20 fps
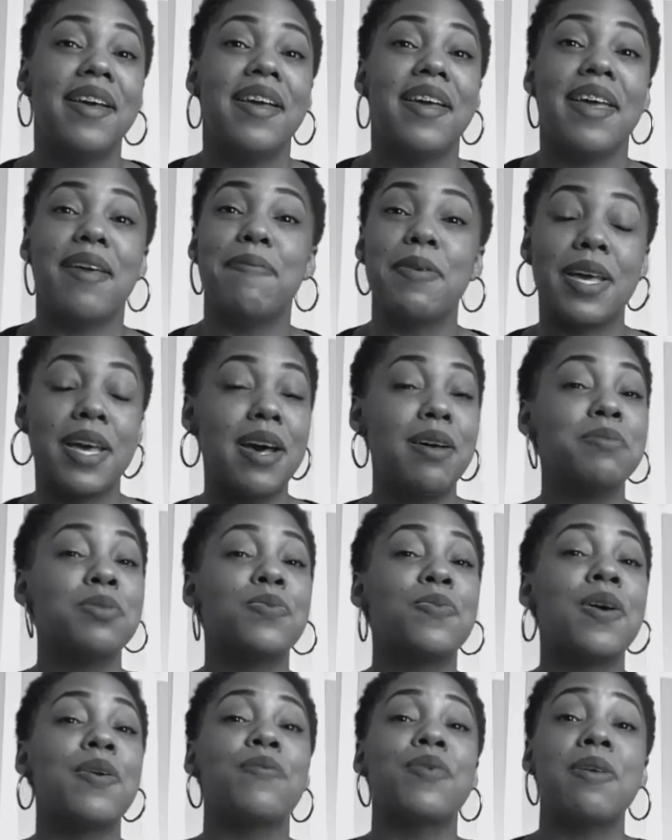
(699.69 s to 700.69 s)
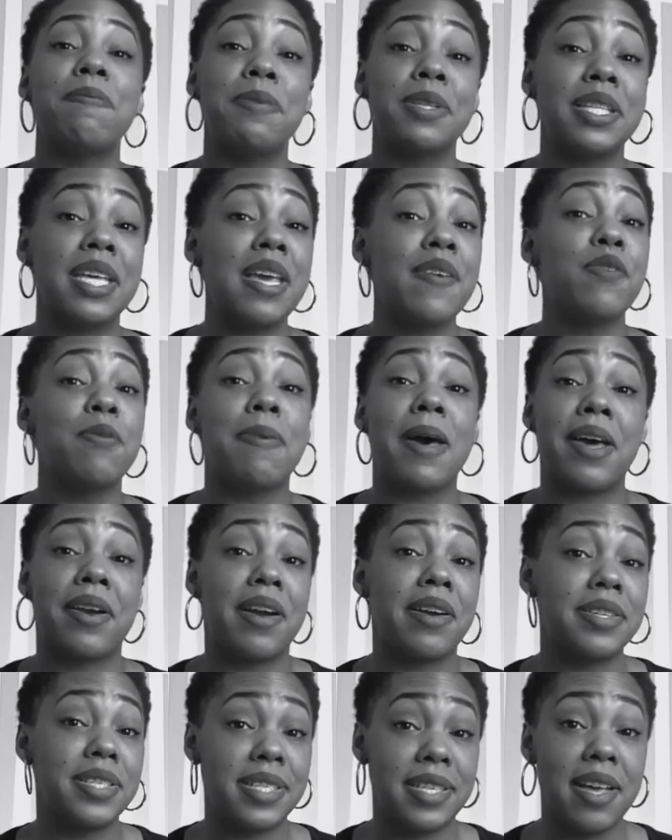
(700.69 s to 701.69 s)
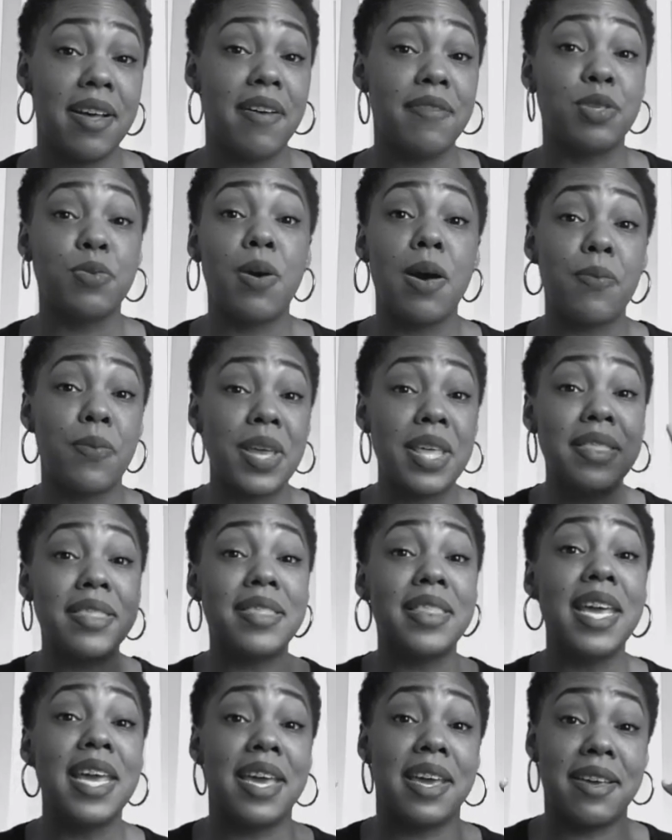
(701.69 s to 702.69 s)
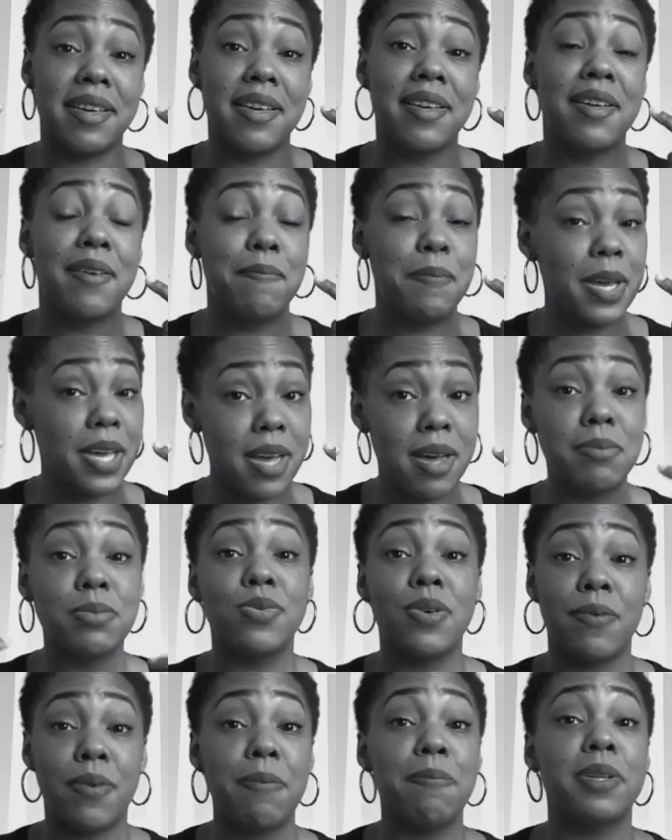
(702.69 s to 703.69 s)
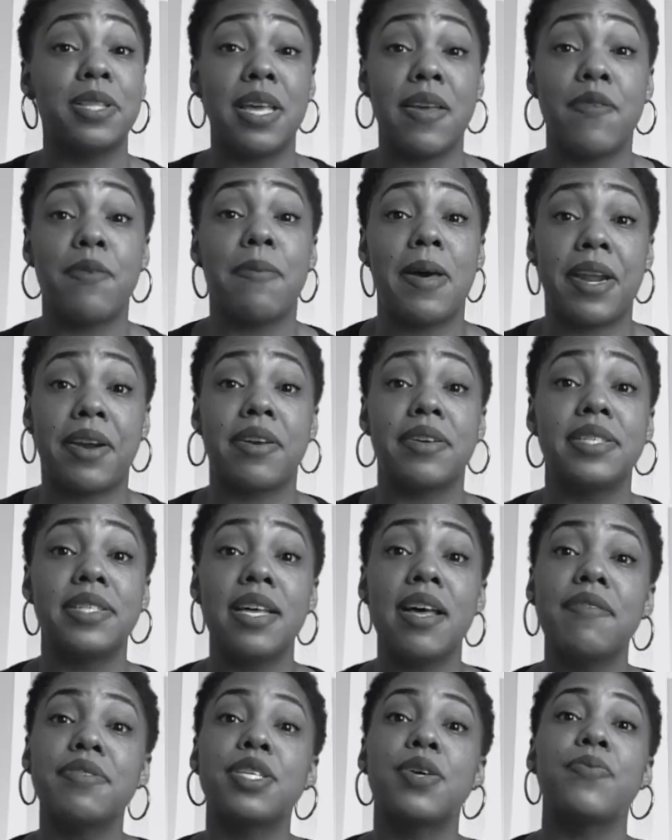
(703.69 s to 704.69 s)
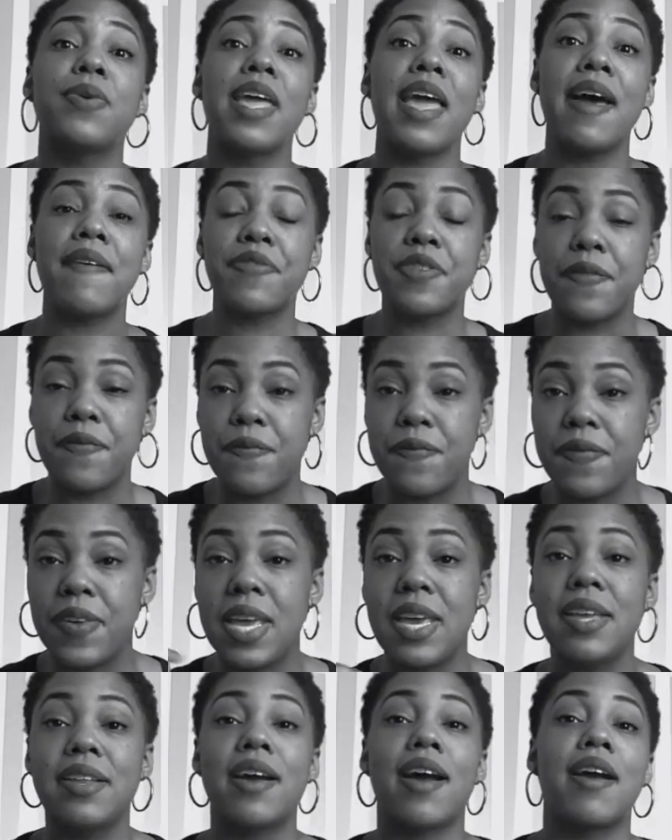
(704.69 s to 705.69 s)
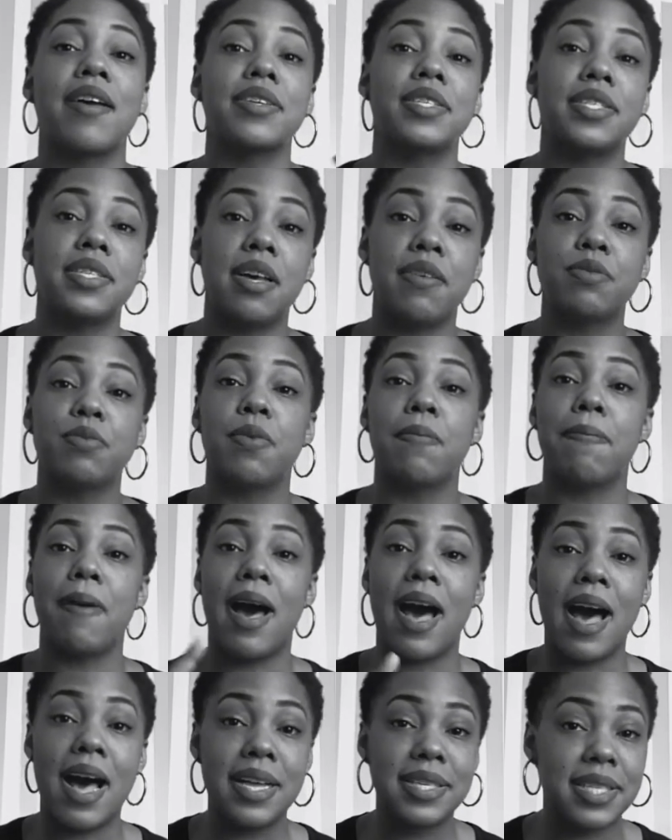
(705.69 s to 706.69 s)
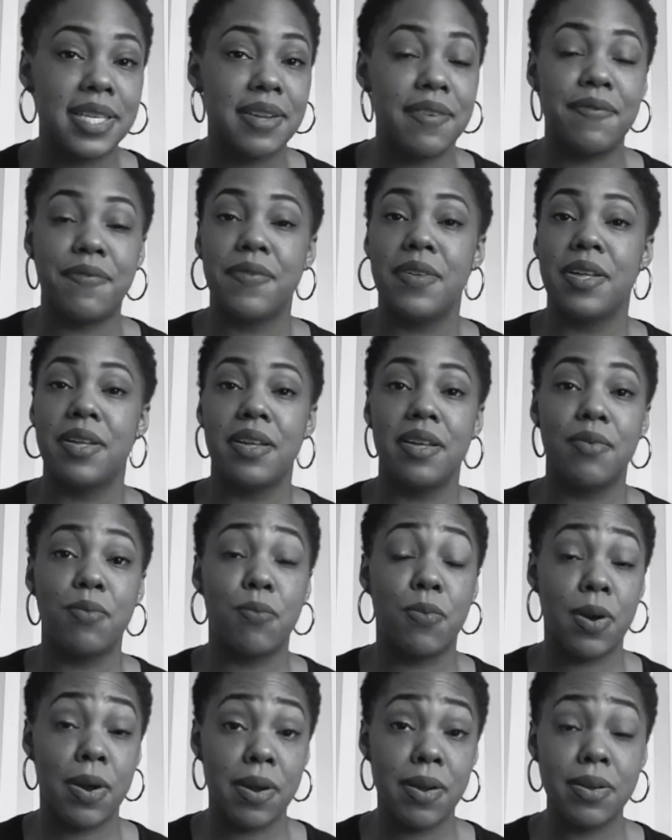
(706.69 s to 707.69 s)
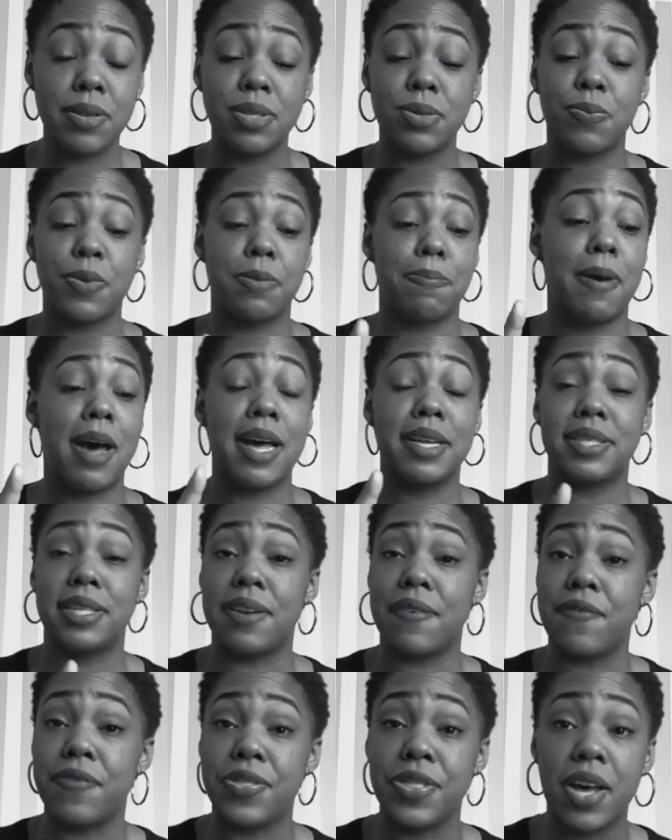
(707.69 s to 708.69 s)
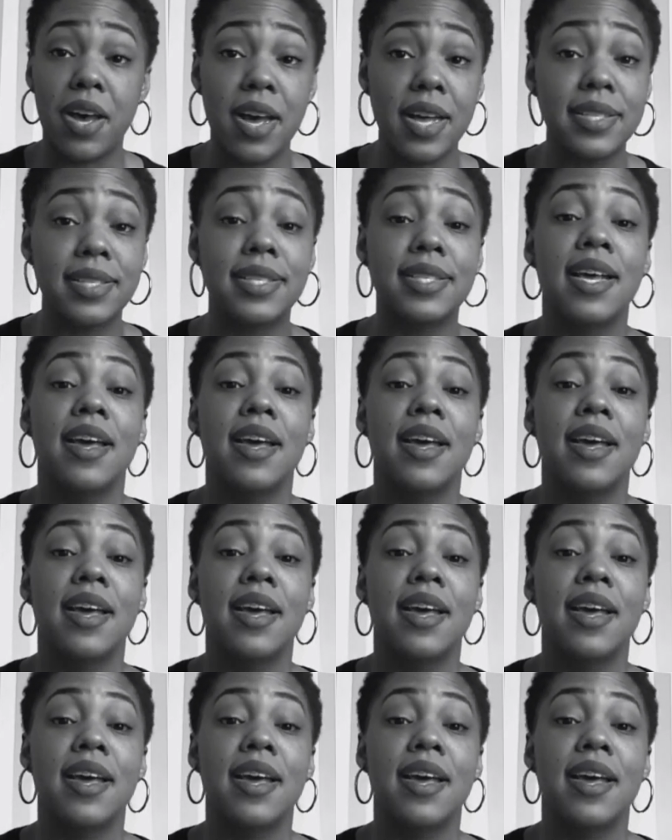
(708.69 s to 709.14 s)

It becomes what we believe about ourselves. What we think becomes what we believe about ourselves. So we have to feed ourselves with positive words, with positive thoughts.